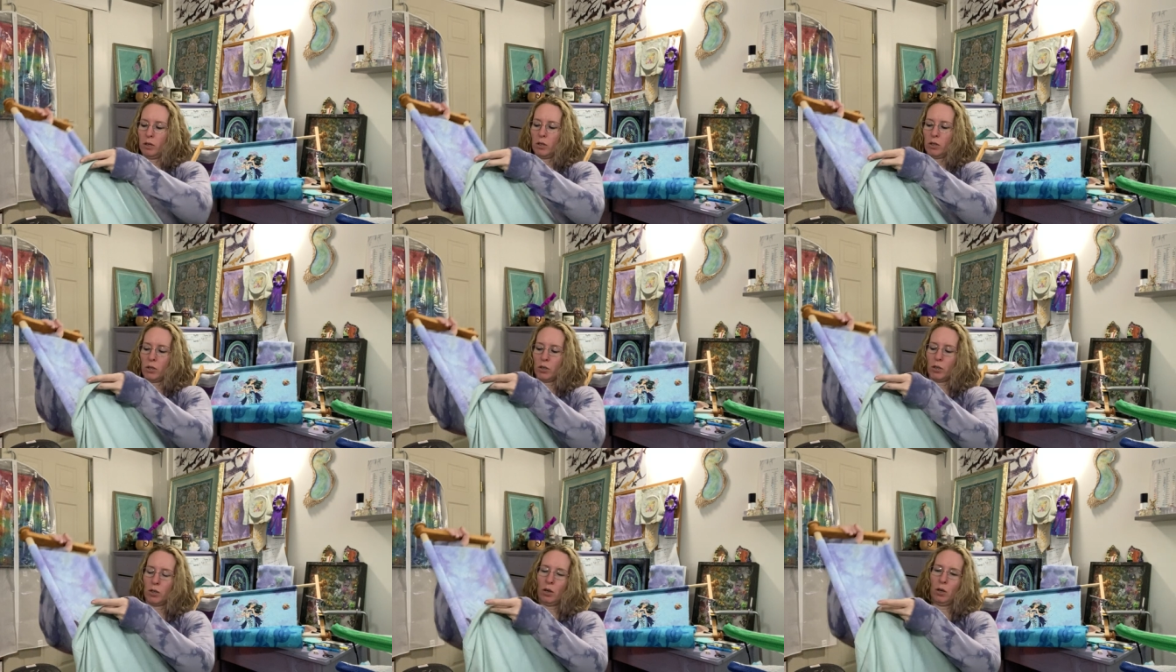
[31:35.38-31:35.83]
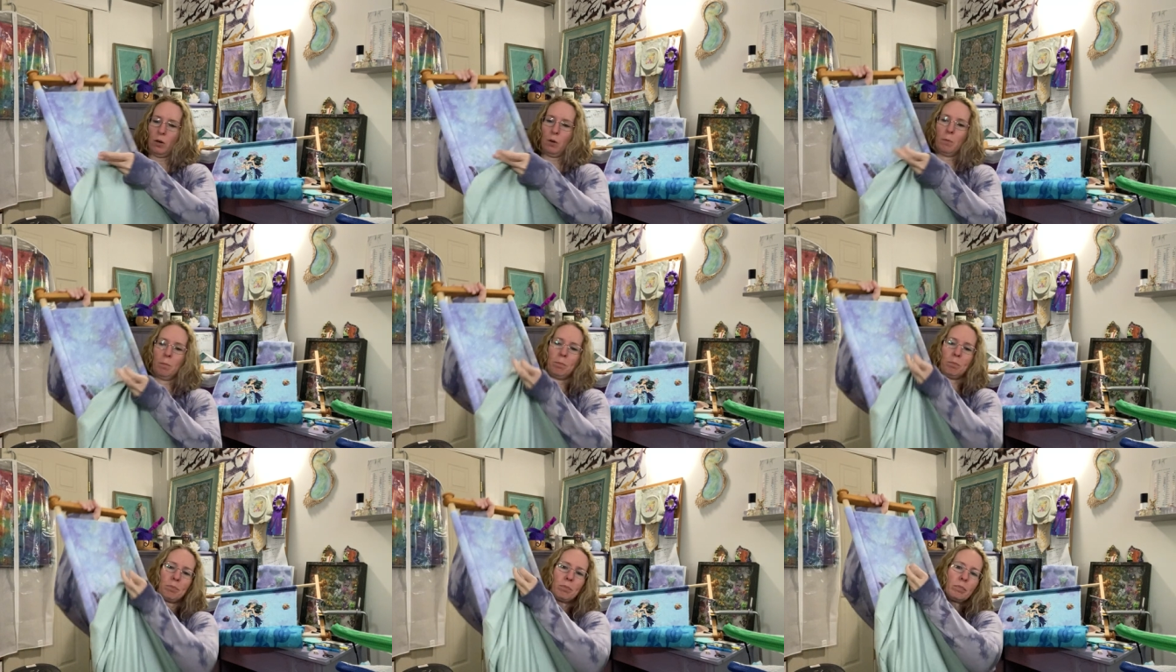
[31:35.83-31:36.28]

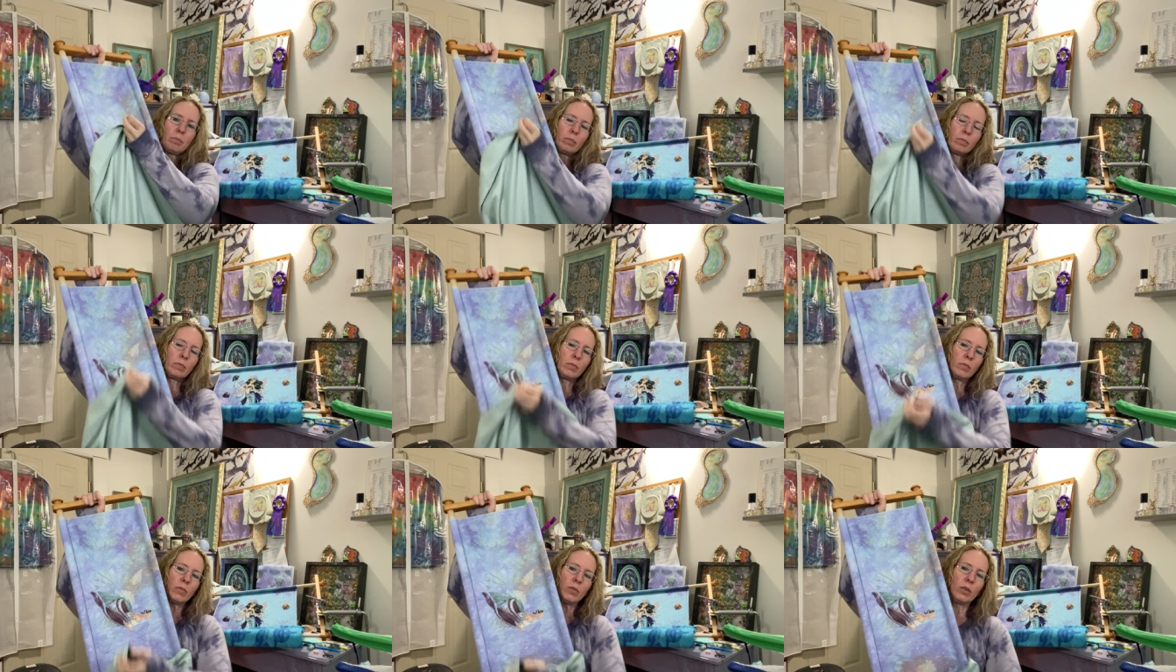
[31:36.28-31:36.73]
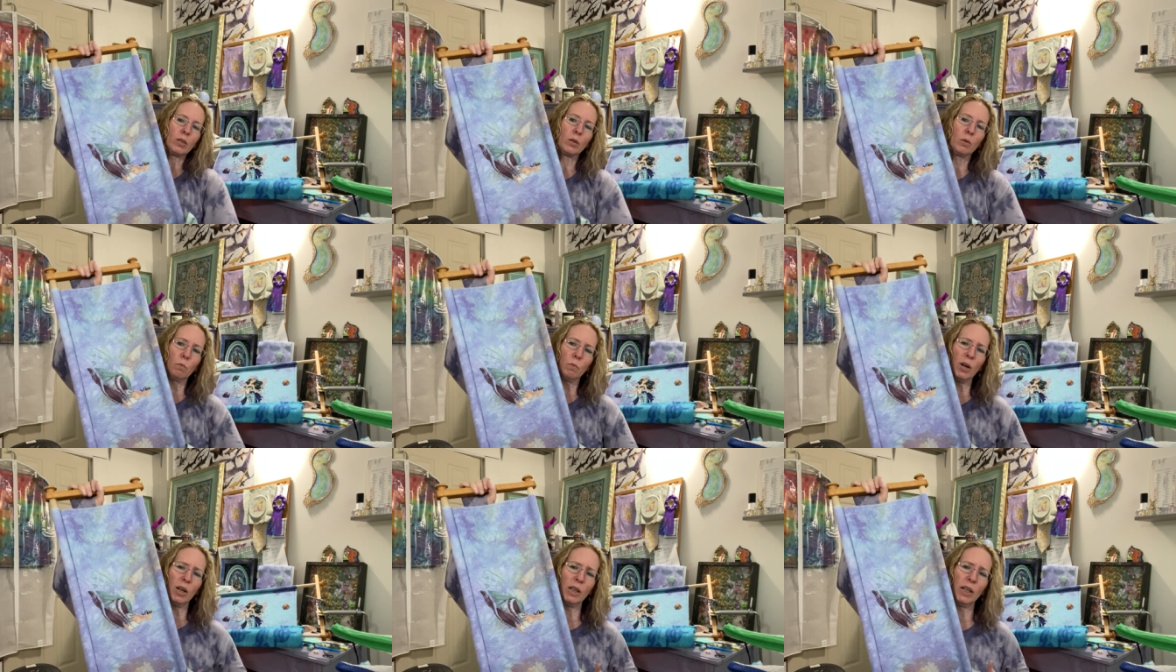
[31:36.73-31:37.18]
So
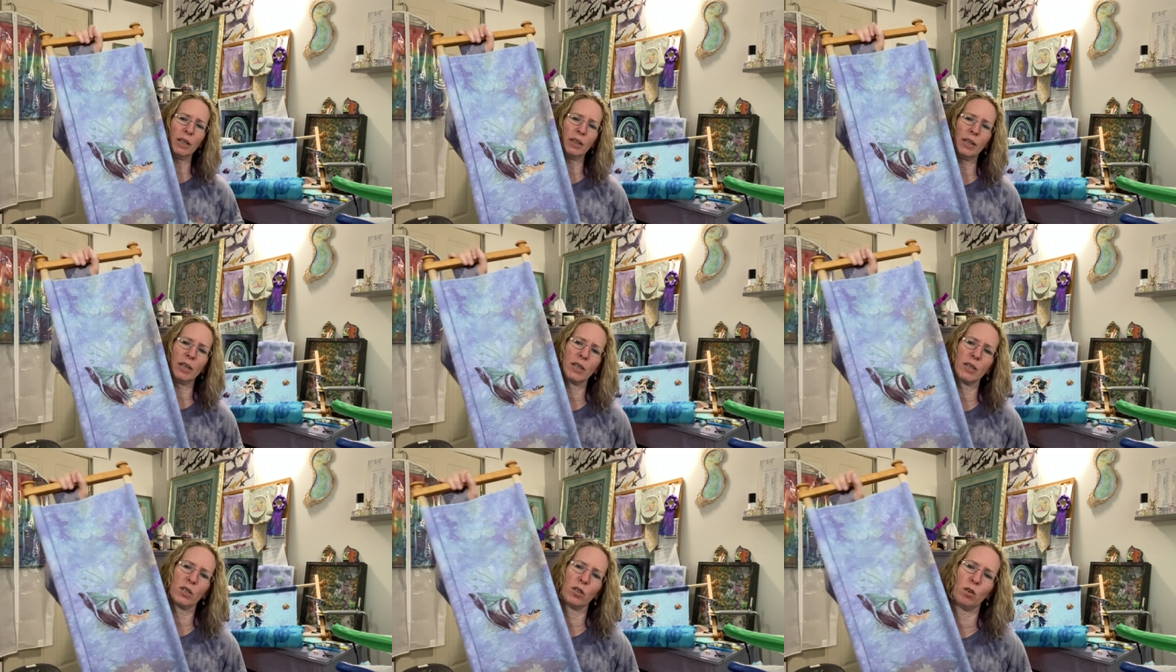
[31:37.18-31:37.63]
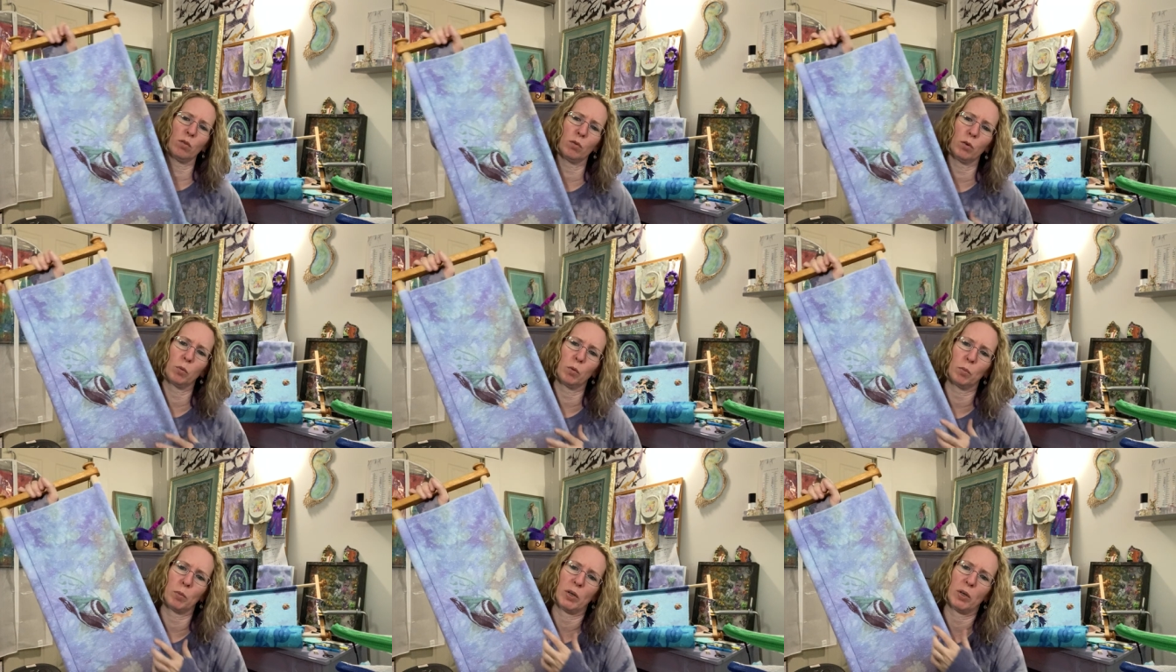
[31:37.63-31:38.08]
while I think silver
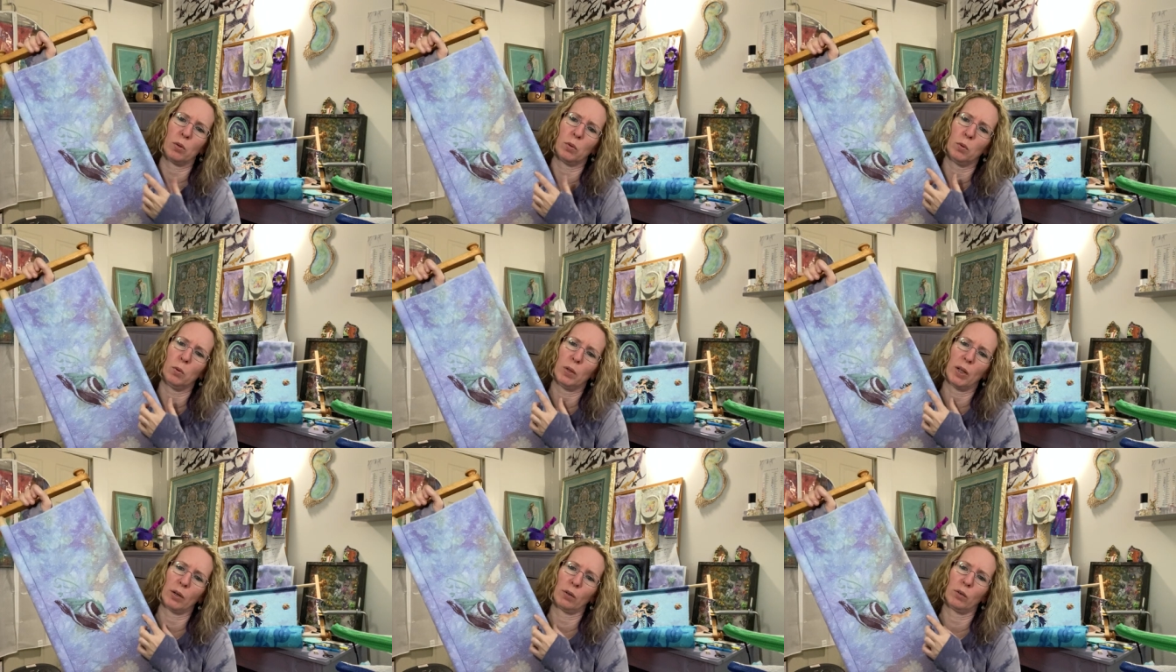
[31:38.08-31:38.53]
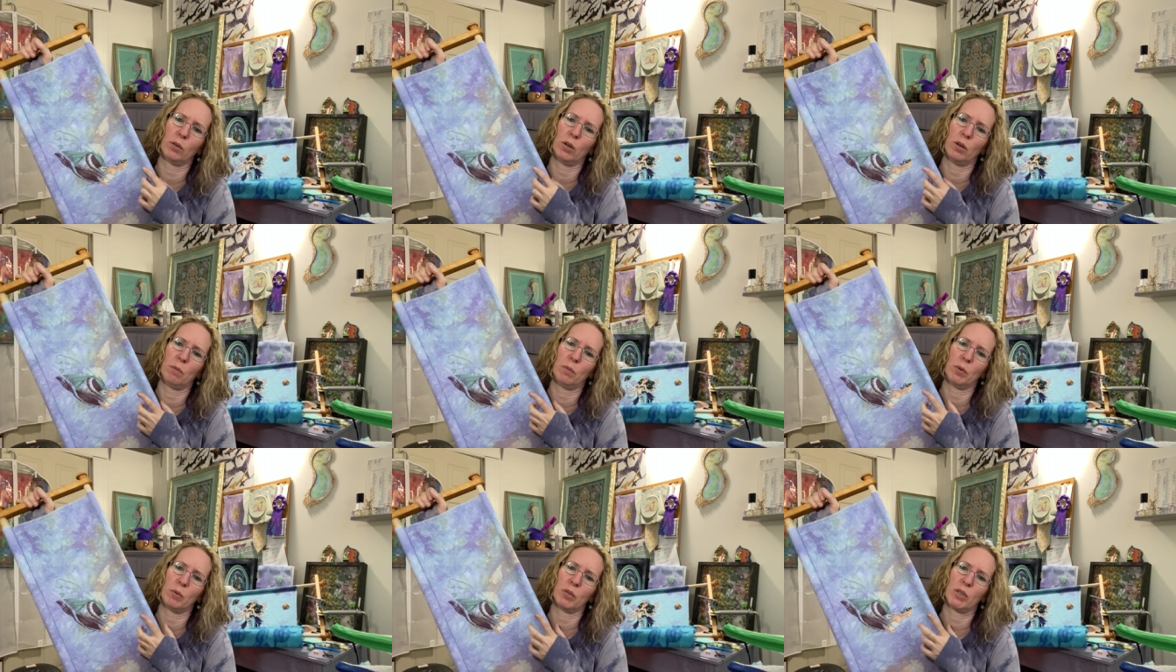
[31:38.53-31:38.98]
would be cool, I don't know
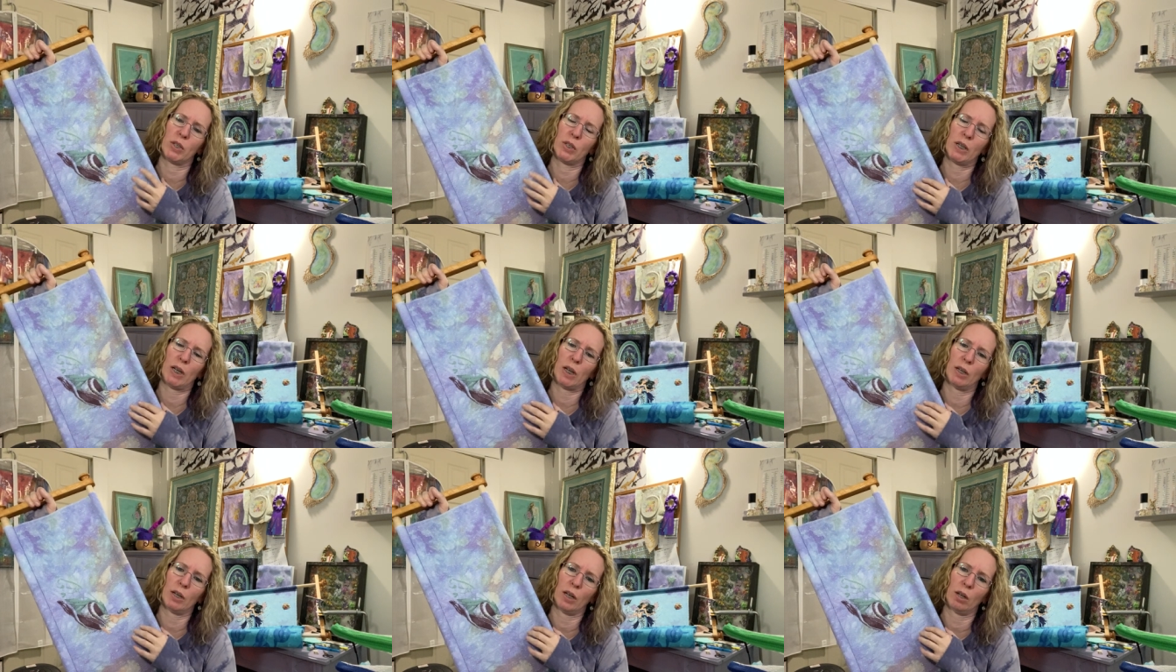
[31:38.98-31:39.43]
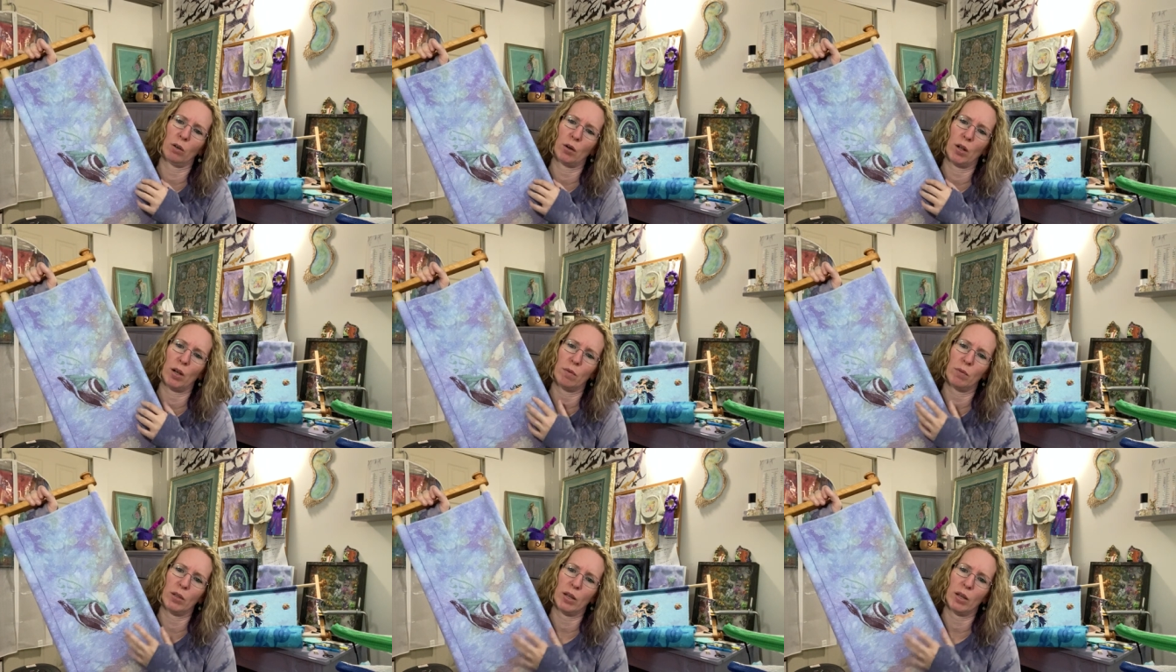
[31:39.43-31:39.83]
if it would stand out enough.